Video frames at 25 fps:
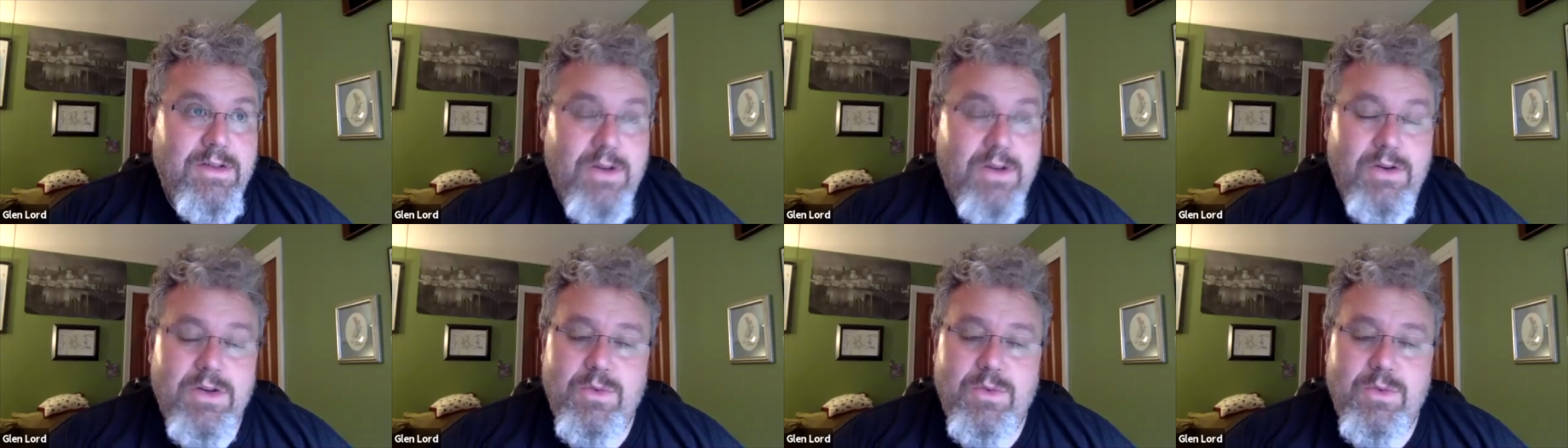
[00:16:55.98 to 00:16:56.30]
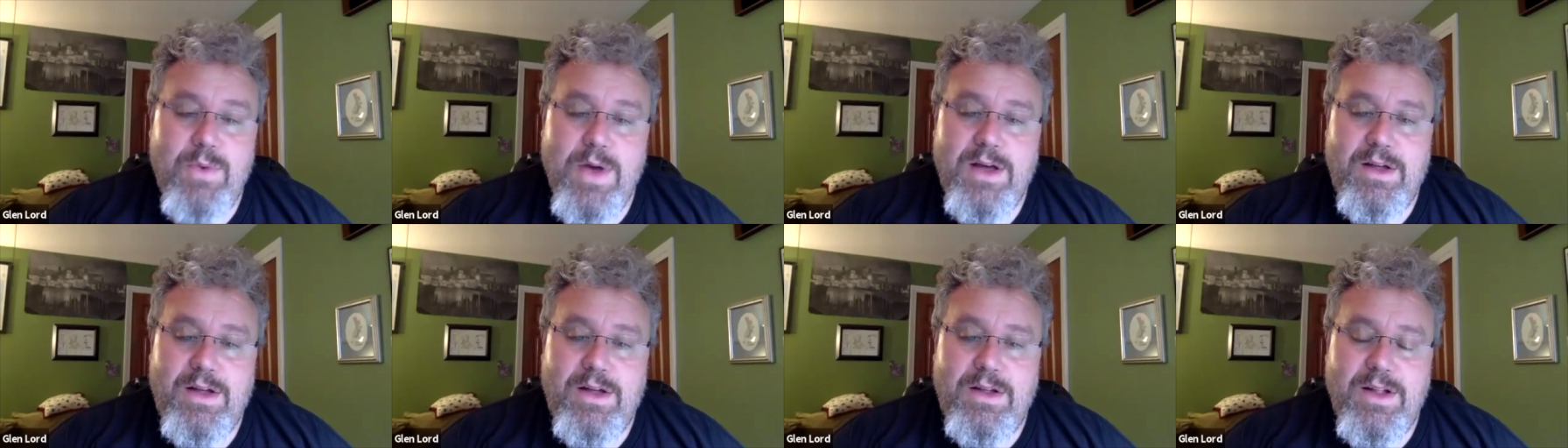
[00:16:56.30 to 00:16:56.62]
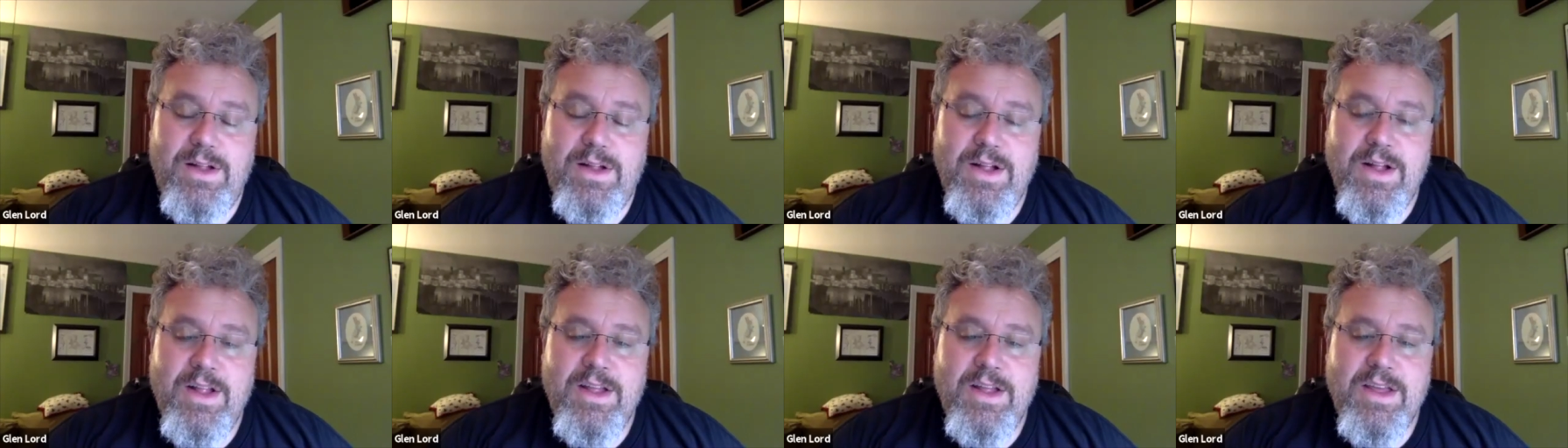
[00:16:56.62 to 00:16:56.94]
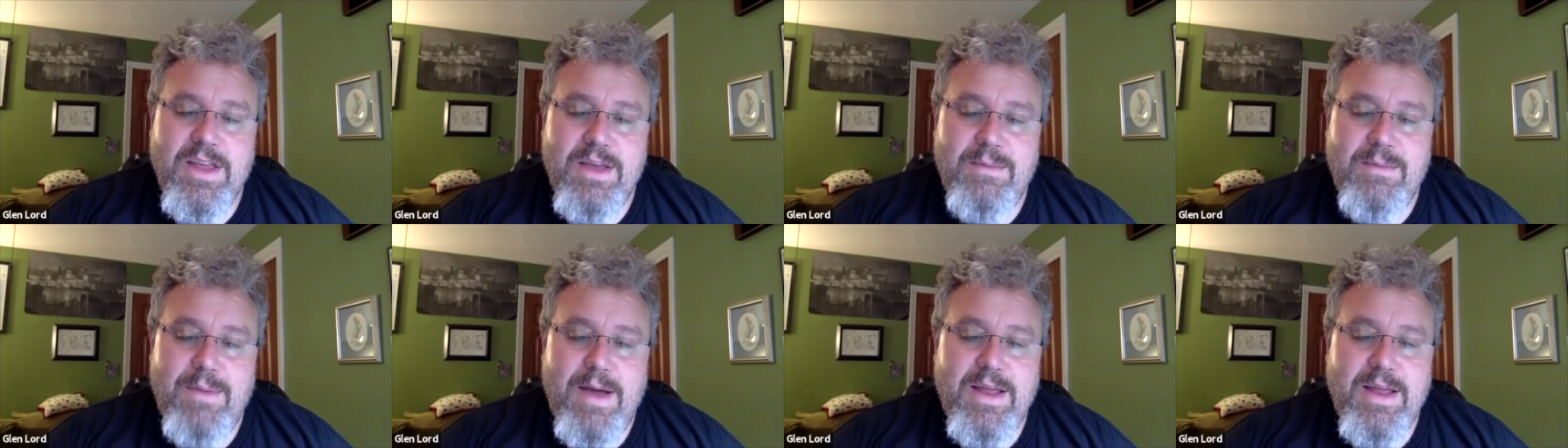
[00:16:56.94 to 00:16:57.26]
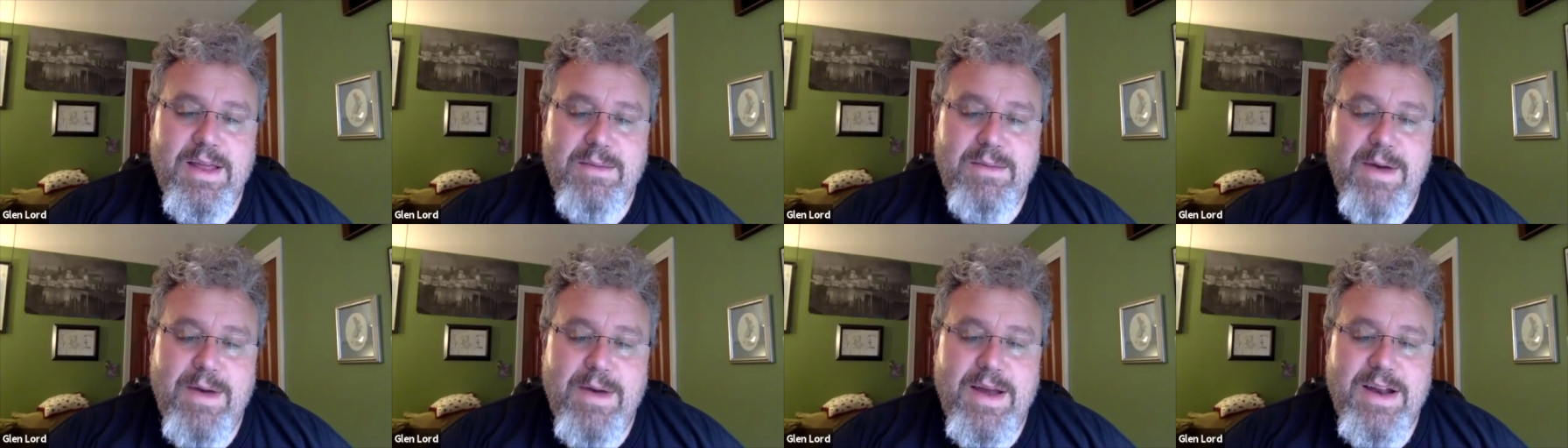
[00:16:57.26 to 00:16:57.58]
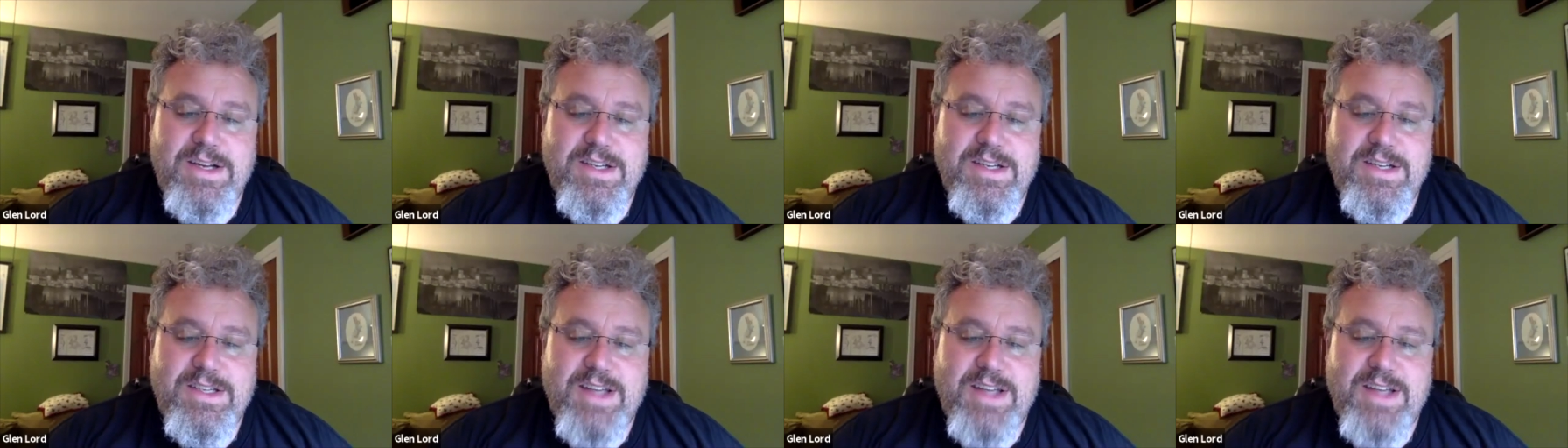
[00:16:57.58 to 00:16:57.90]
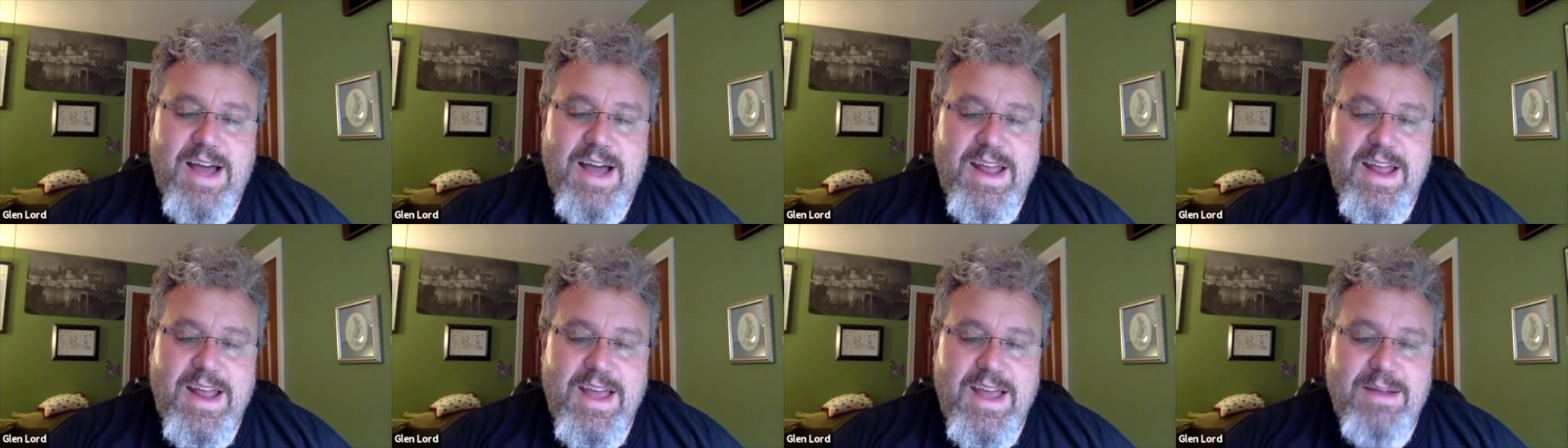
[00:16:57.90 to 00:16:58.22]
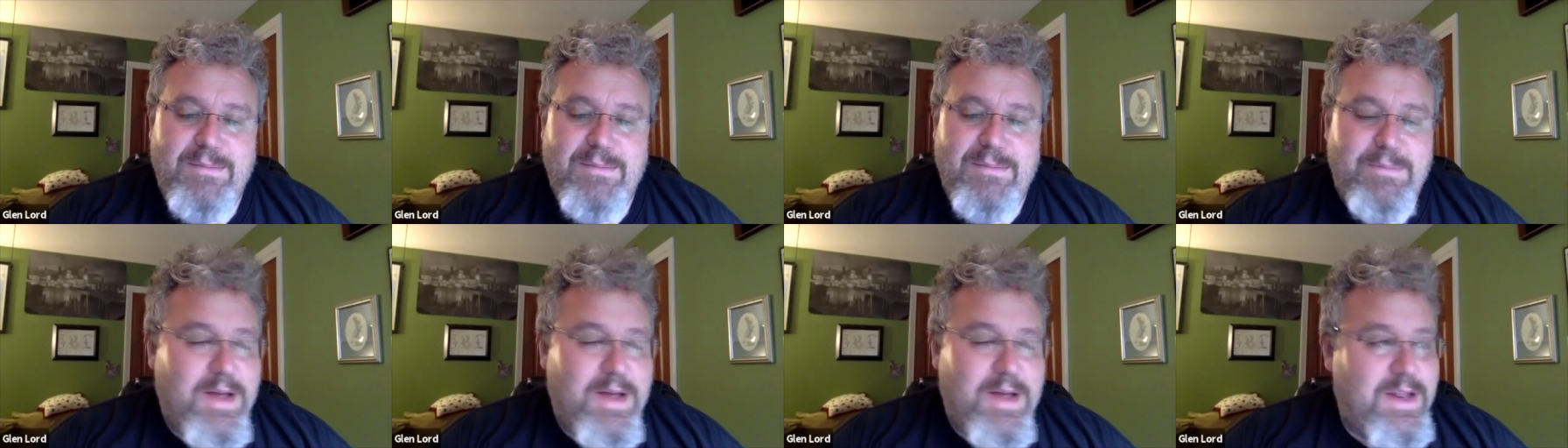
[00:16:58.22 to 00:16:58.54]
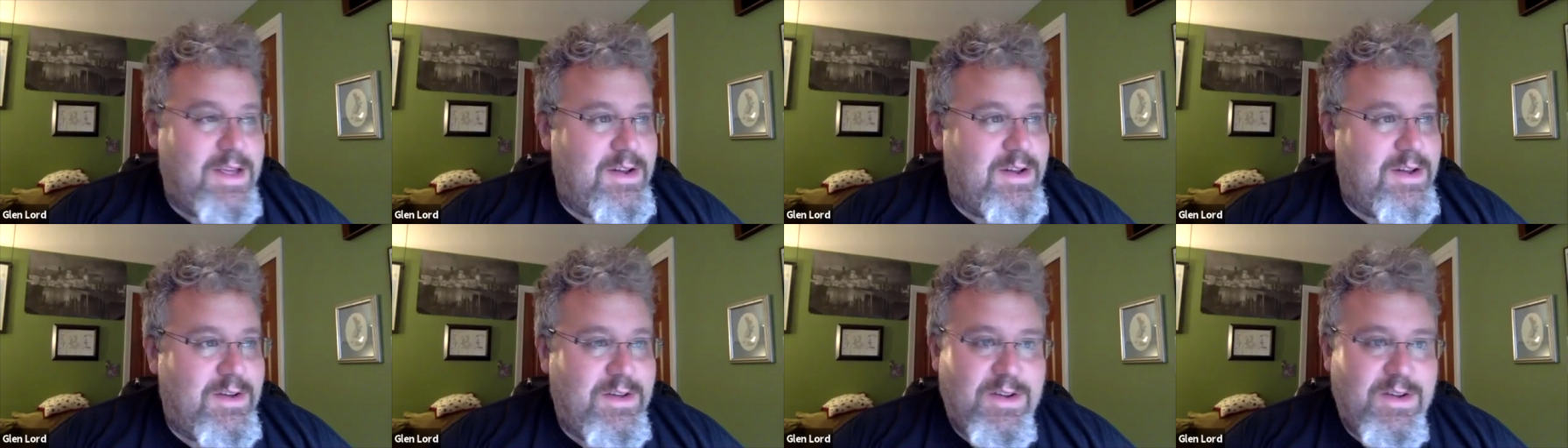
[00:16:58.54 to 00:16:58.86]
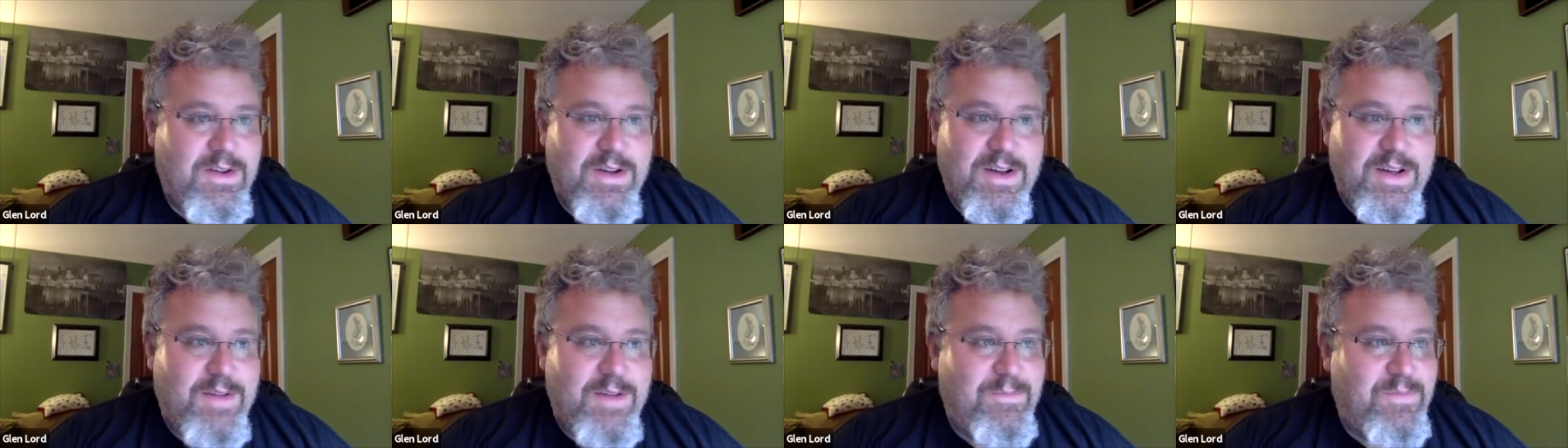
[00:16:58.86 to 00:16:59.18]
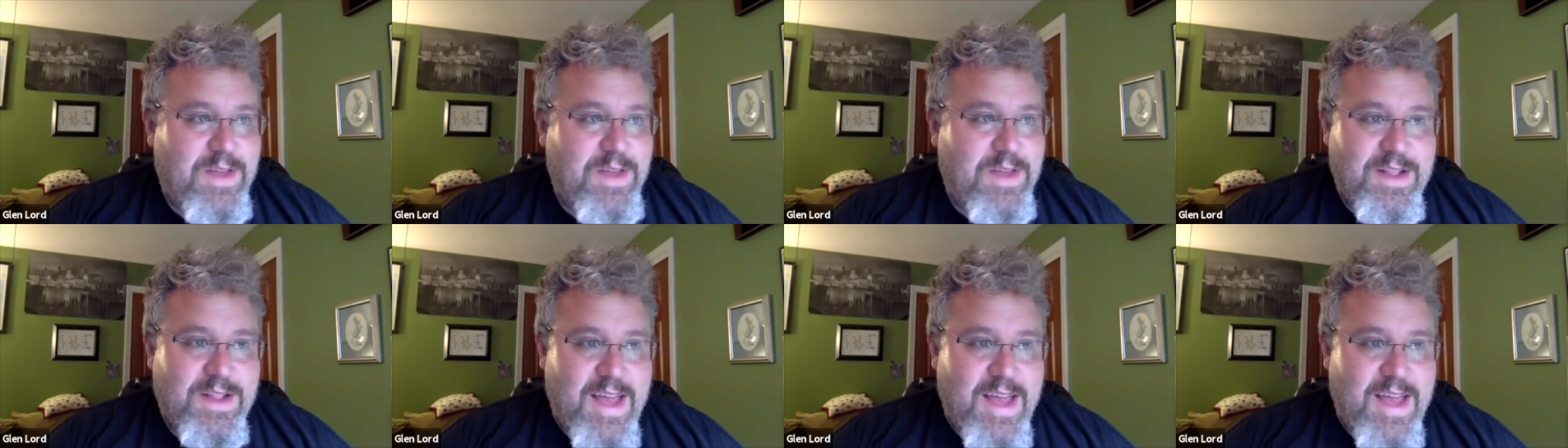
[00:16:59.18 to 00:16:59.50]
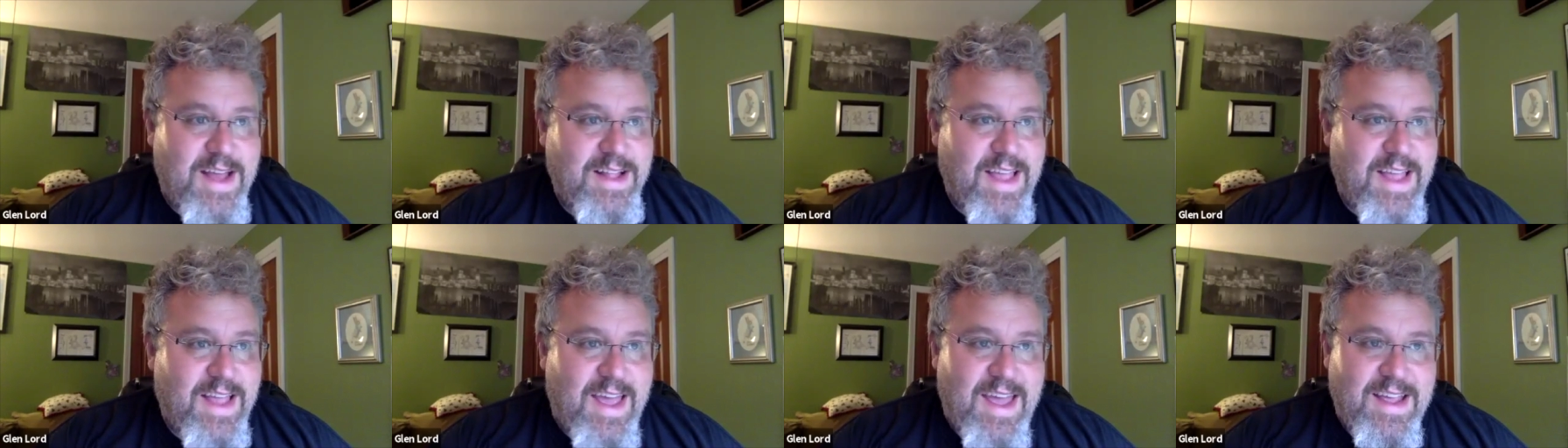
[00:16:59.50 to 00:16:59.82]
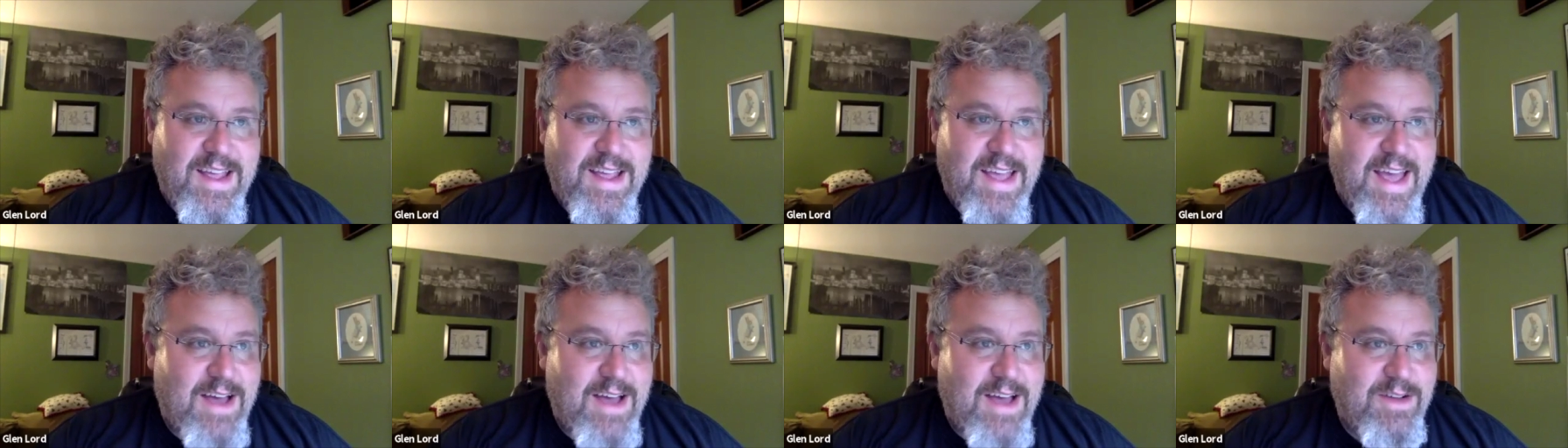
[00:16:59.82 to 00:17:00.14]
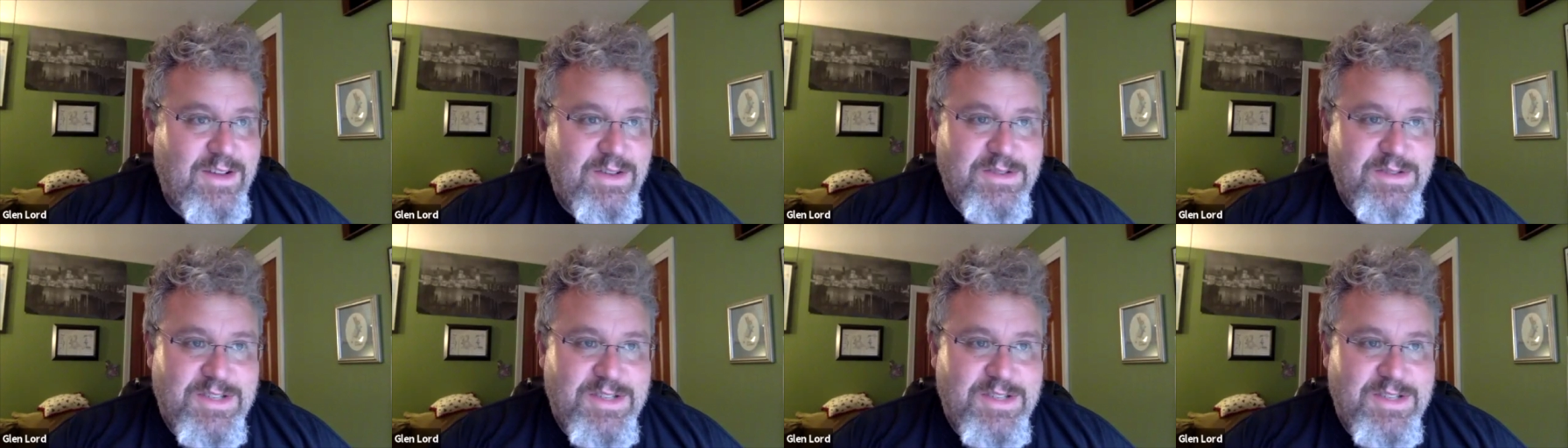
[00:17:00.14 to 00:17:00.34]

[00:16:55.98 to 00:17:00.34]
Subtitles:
you will. You might have just got hit, but you know you're gonna take the 8 count.